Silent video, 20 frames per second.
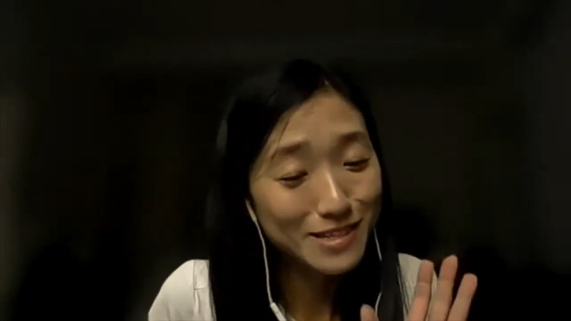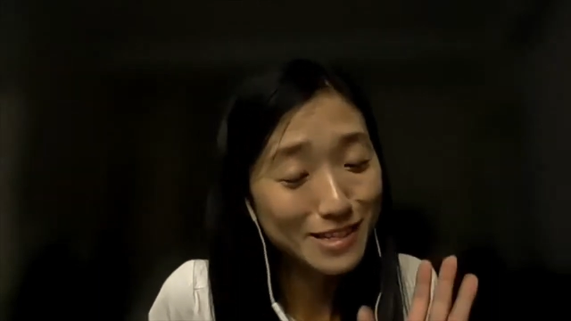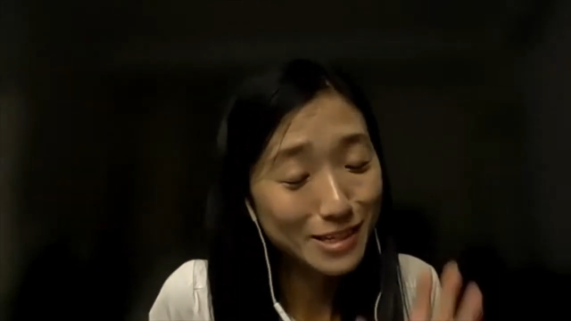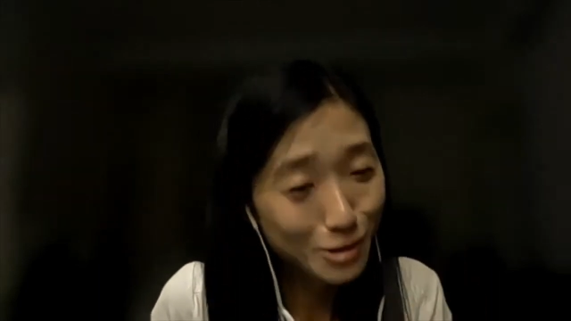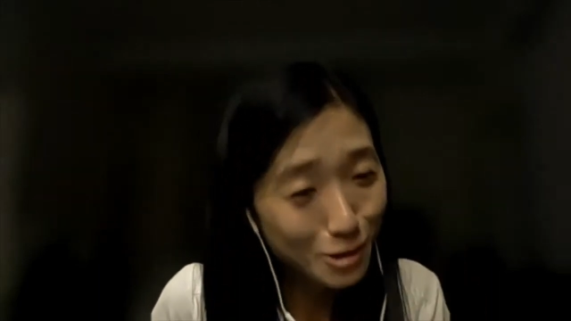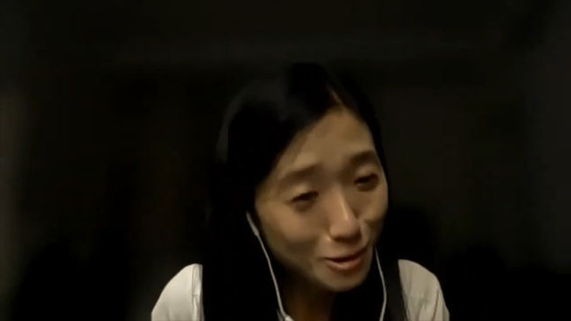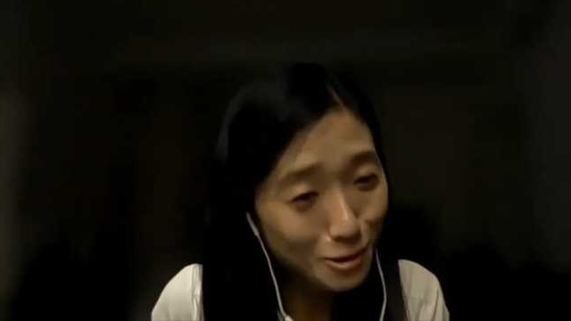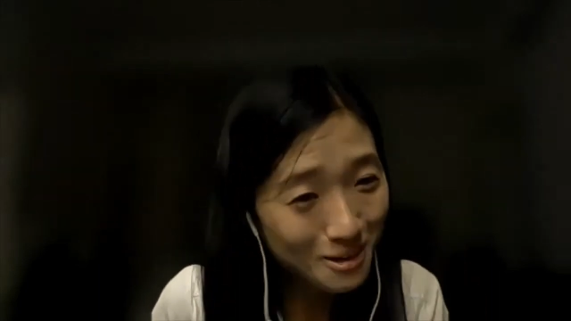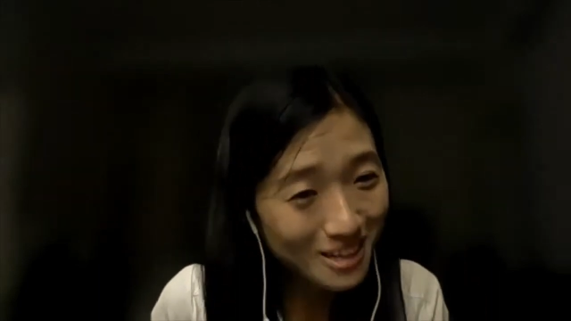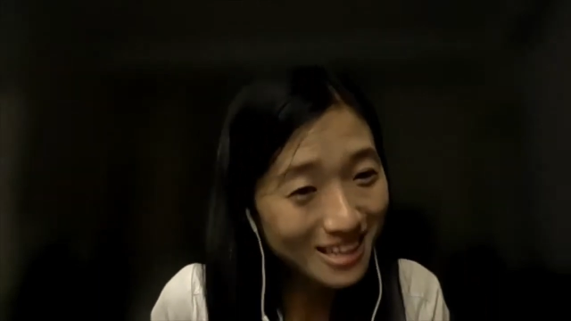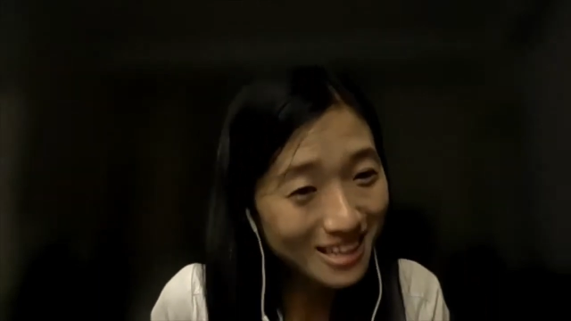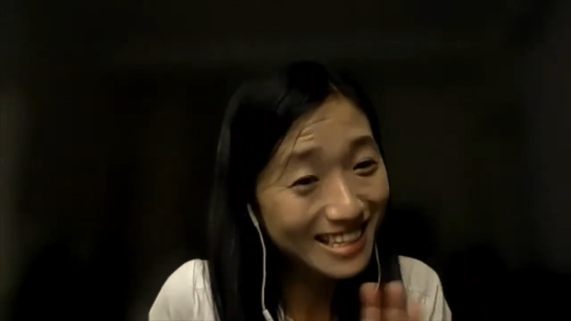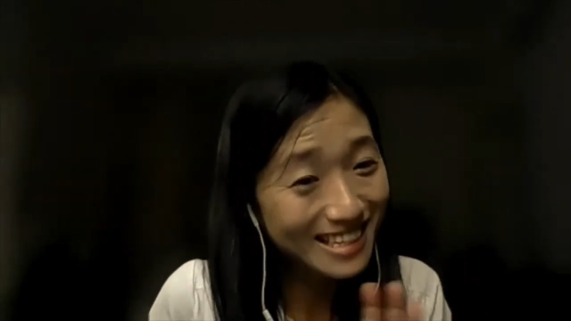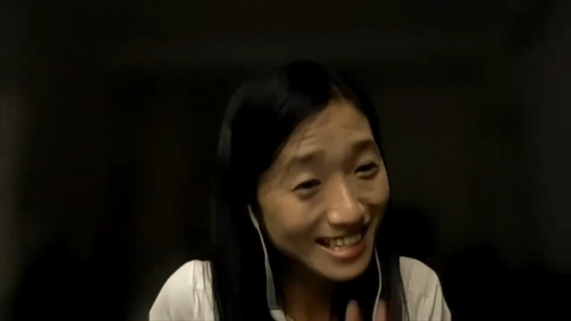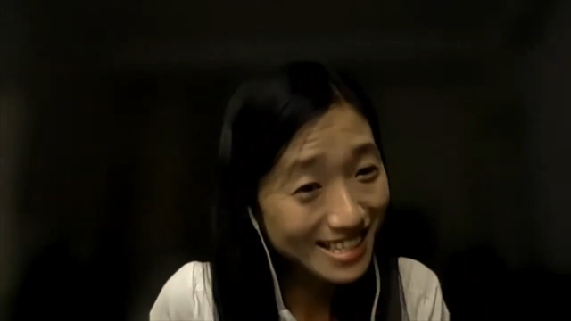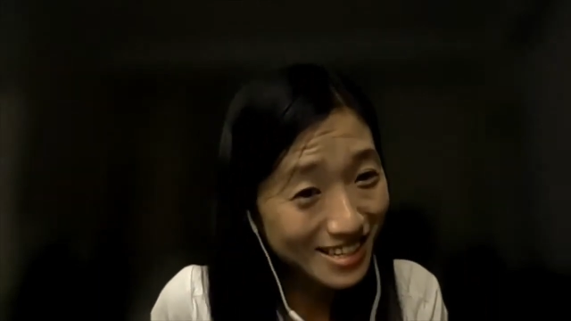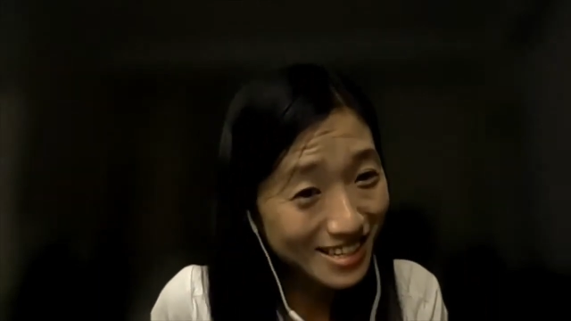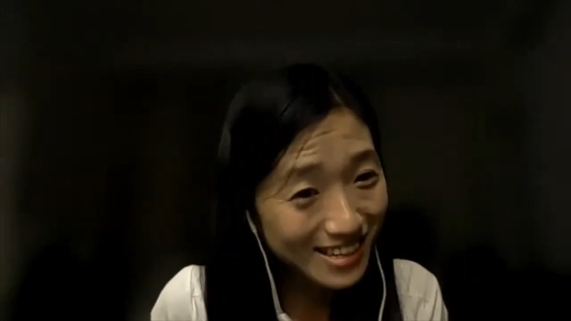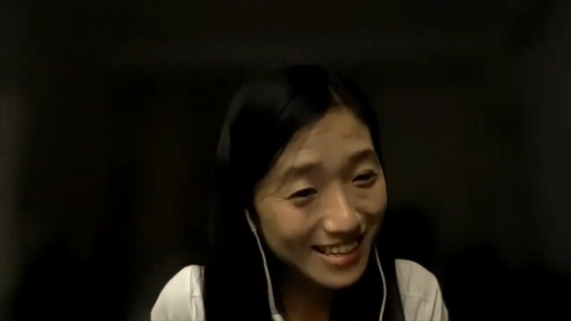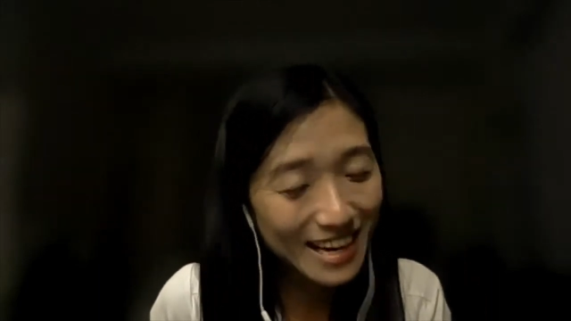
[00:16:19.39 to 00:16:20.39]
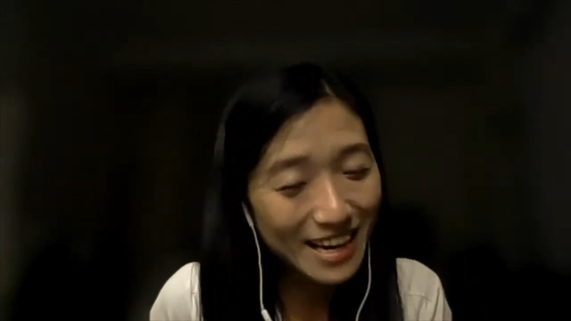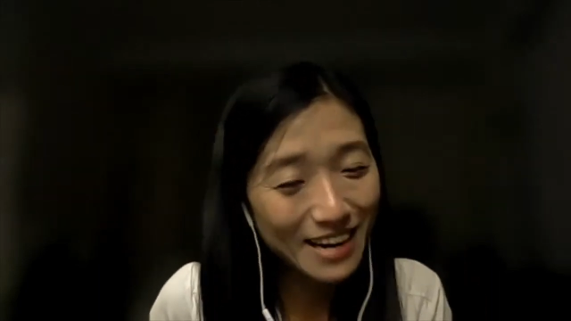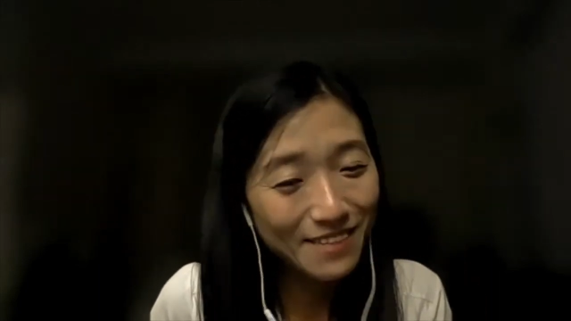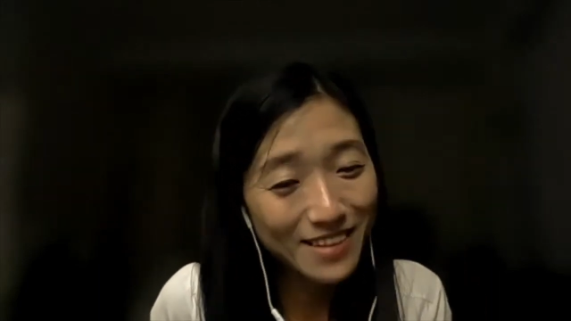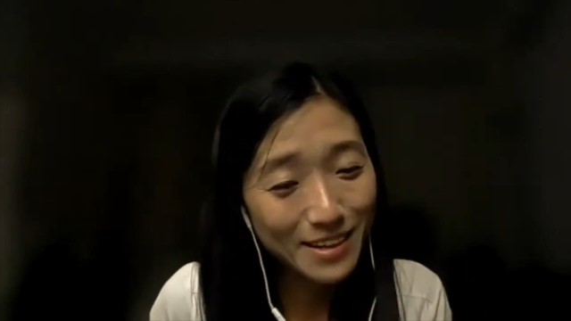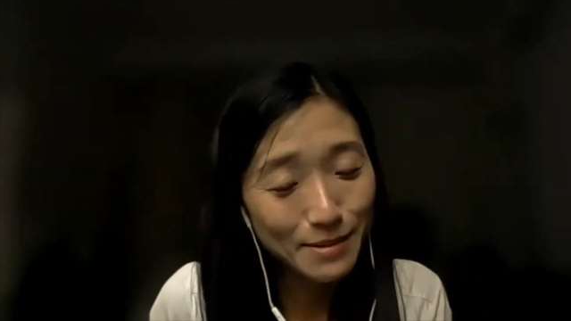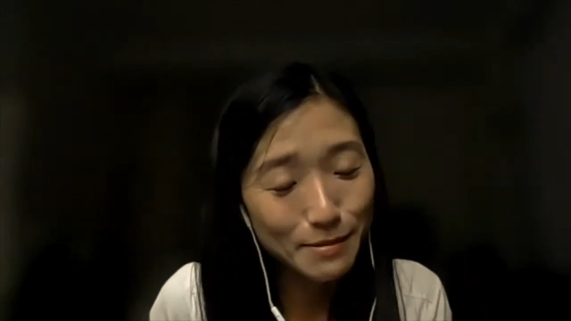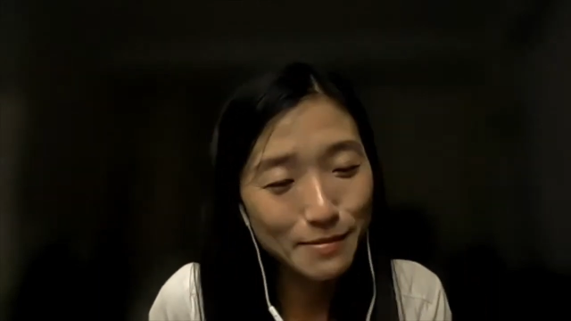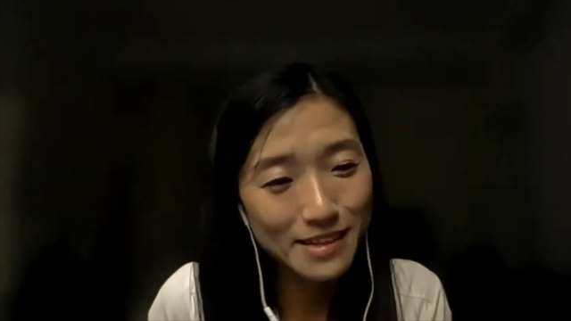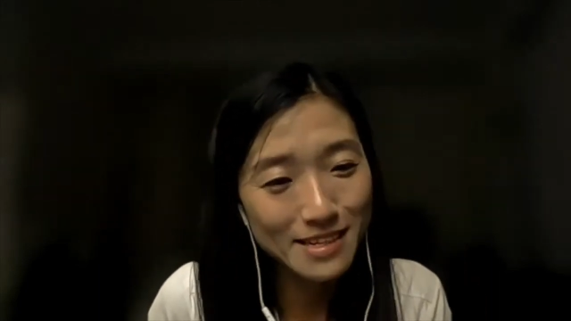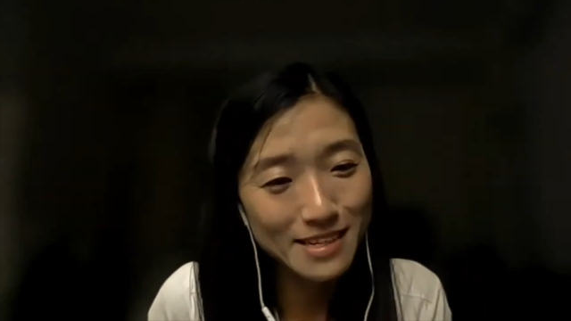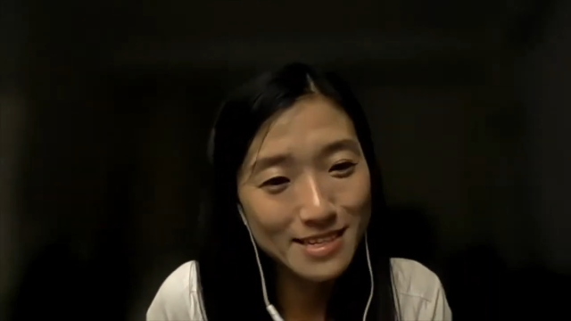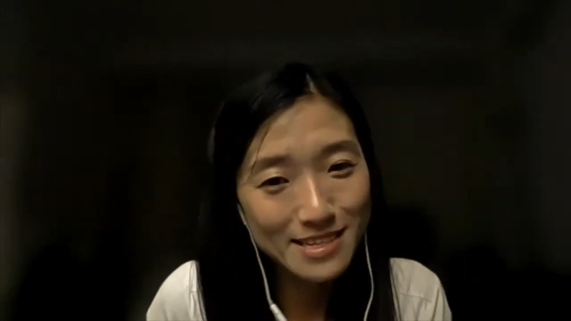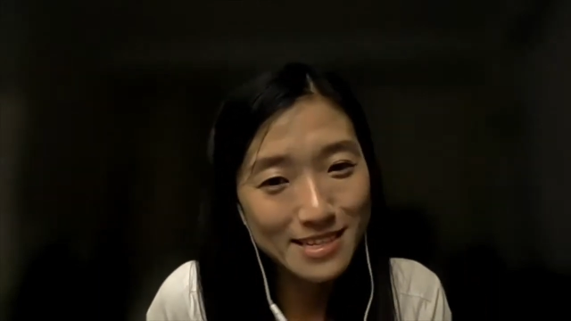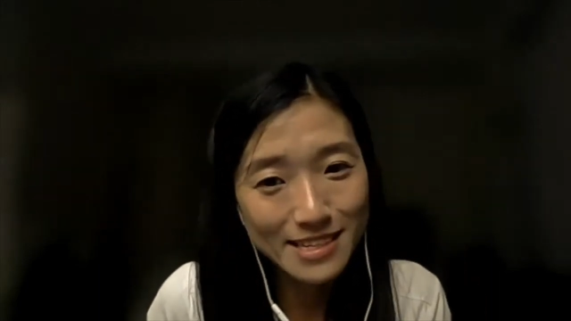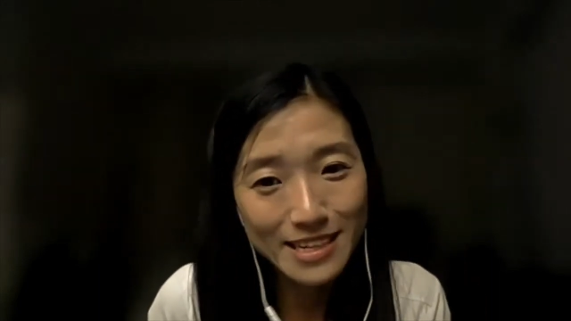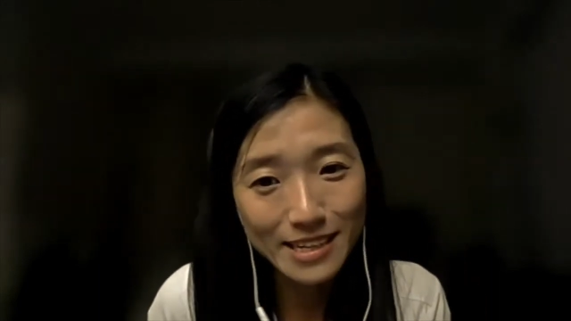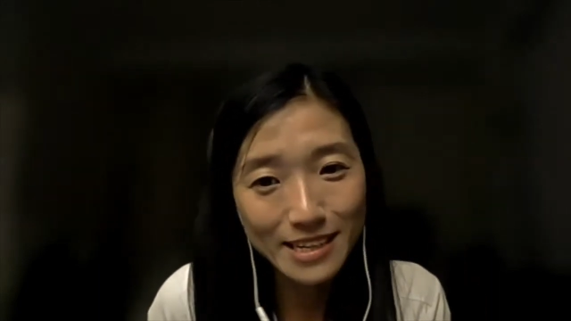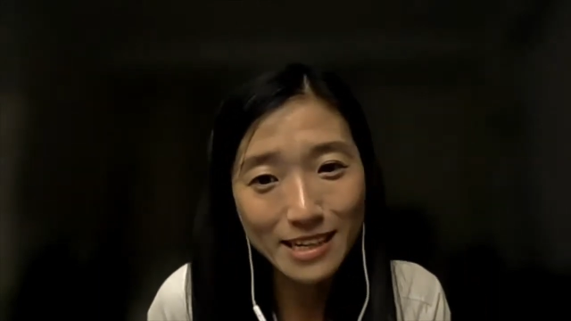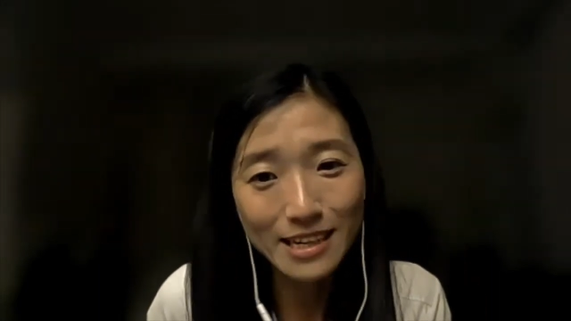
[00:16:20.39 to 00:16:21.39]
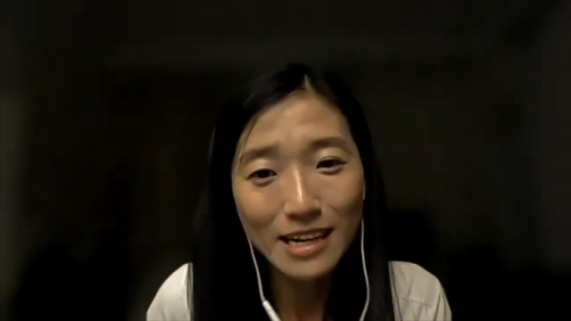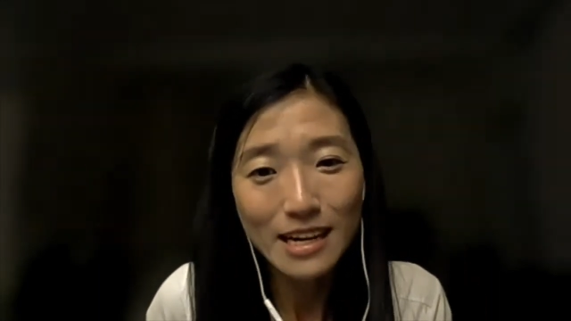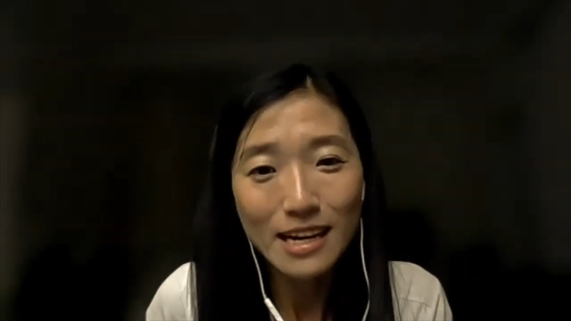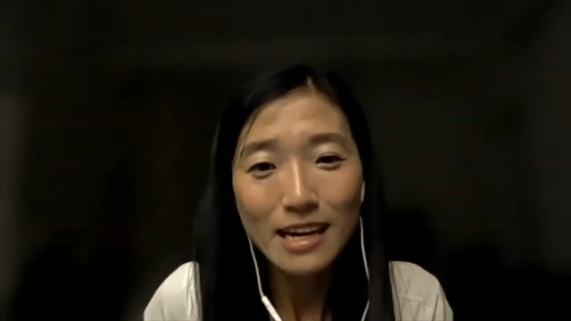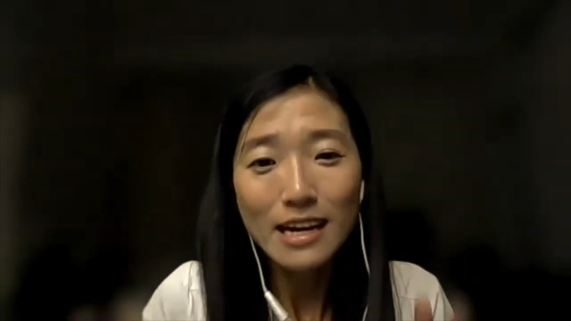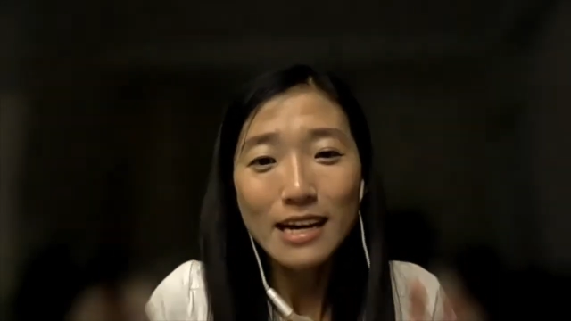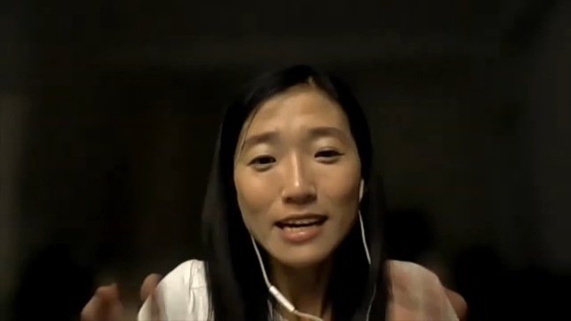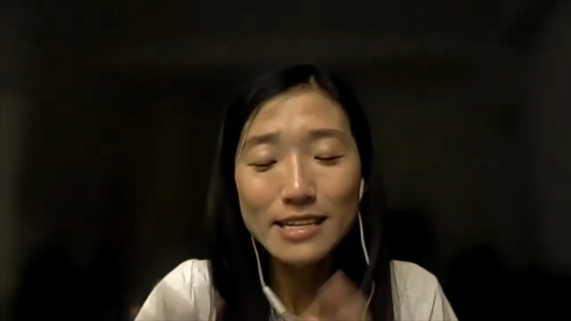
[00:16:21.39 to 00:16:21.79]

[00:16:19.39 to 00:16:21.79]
using your word, does not have the stick,